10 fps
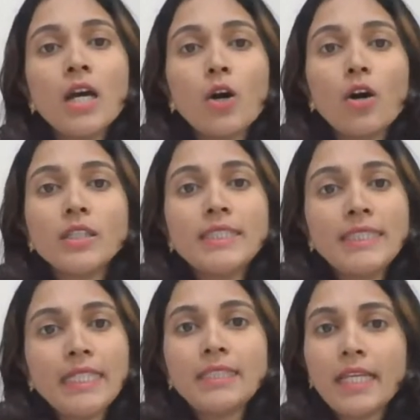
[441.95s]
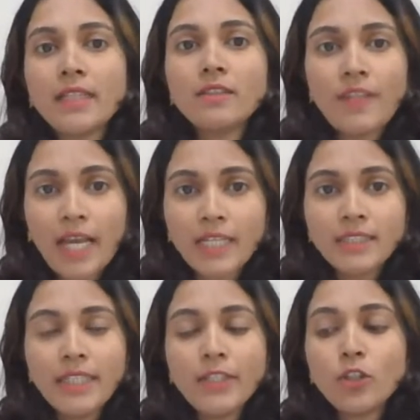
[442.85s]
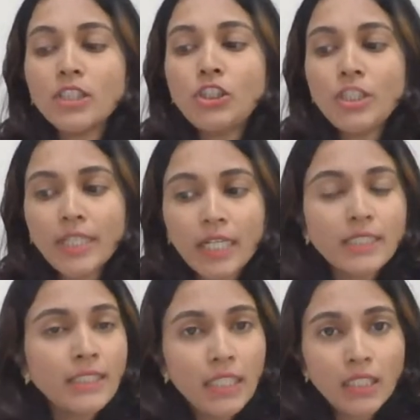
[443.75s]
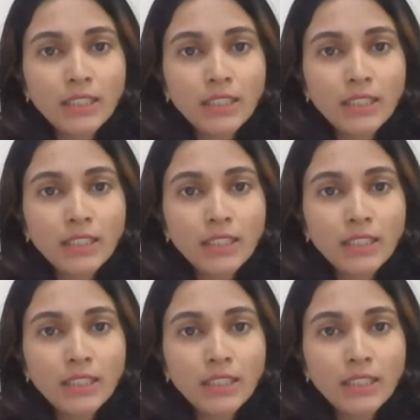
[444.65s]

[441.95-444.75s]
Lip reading: or the seeds like the flaxseed or the chia seeds.